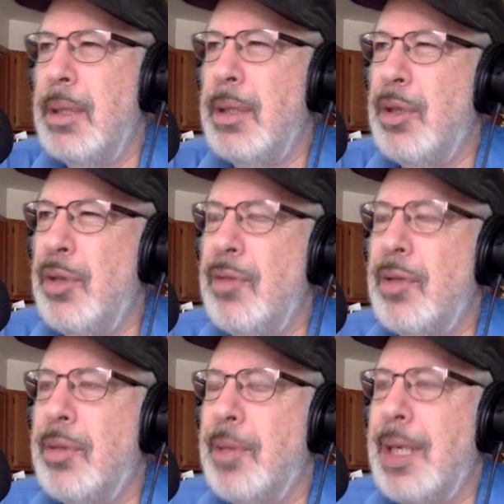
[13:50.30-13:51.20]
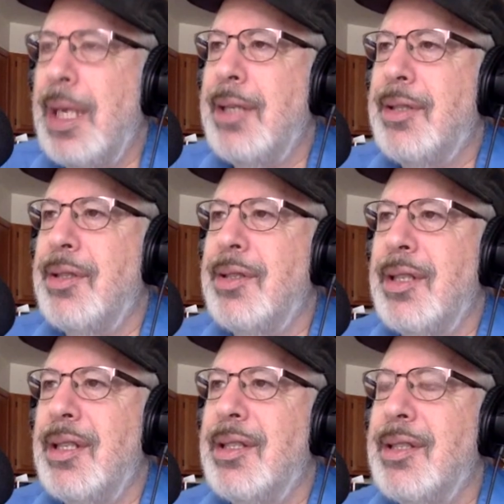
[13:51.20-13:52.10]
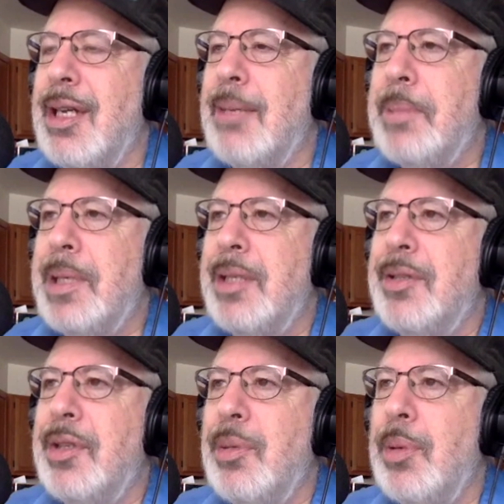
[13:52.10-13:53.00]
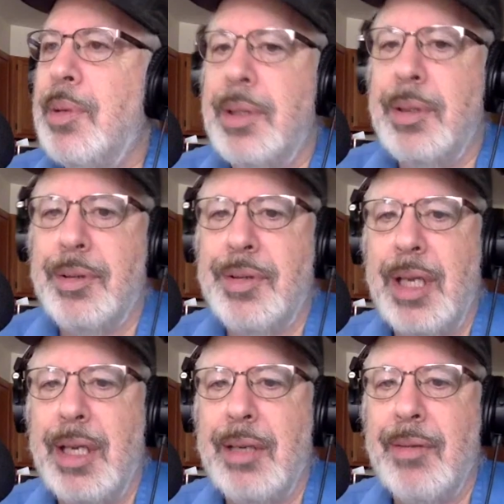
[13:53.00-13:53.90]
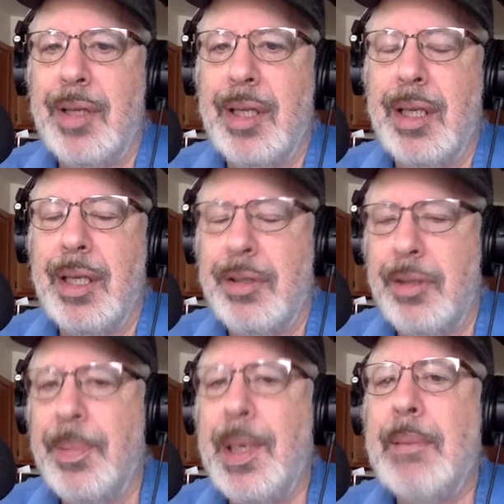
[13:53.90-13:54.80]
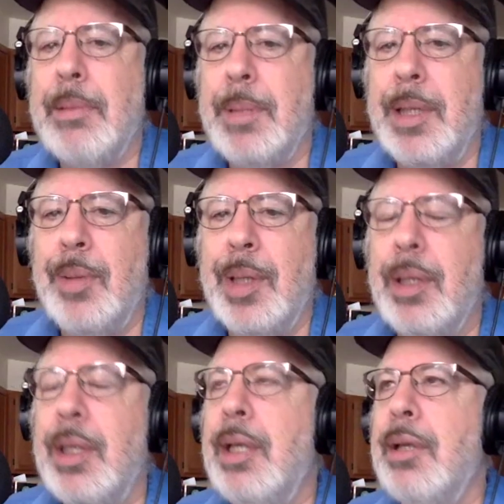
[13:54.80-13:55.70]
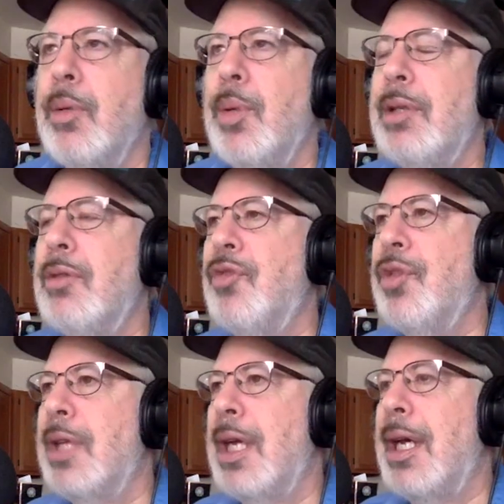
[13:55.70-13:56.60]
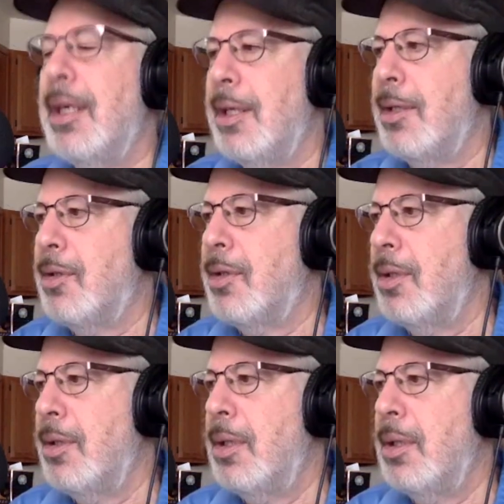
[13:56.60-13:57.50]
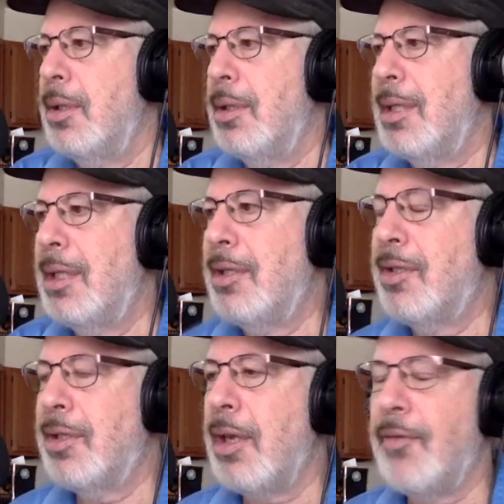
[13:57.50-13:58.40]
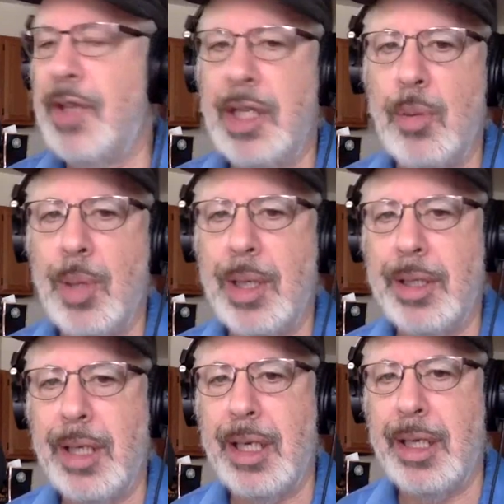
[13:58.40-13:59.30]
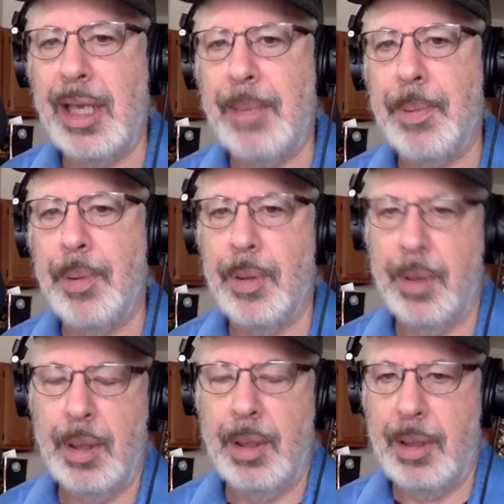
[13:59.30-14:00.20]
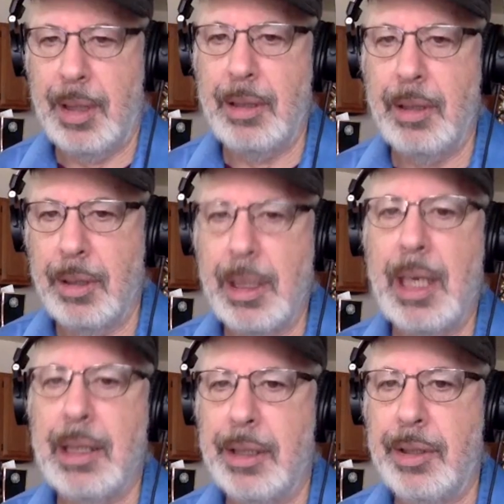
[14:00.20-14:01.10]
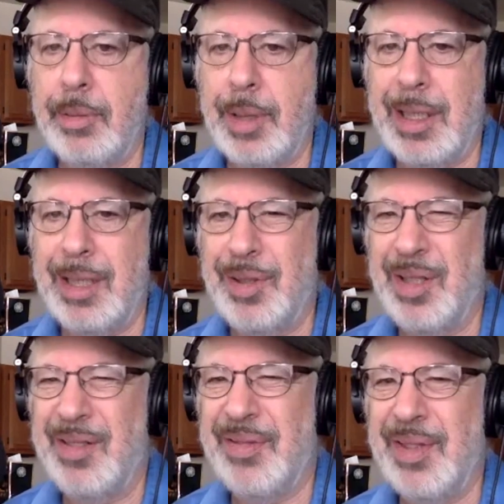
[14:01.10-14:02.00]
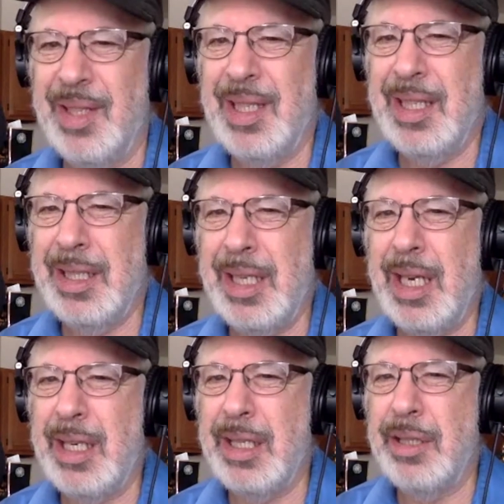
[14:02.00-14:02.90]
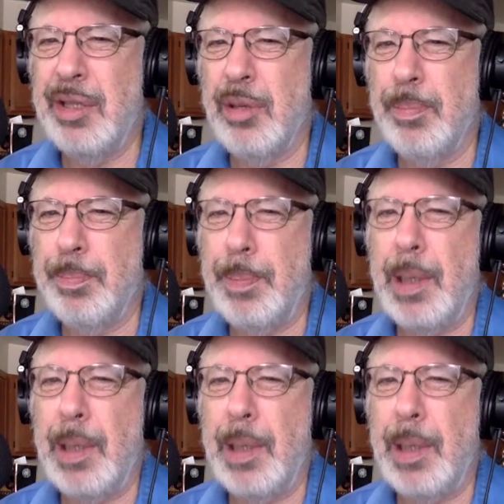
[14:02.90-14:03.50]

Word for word: in two of the three cases is not because you won't understand everything, because you probably will. The reason for that is this is stuff that you want to take deeper than your knowledge. You want to sort of get it into your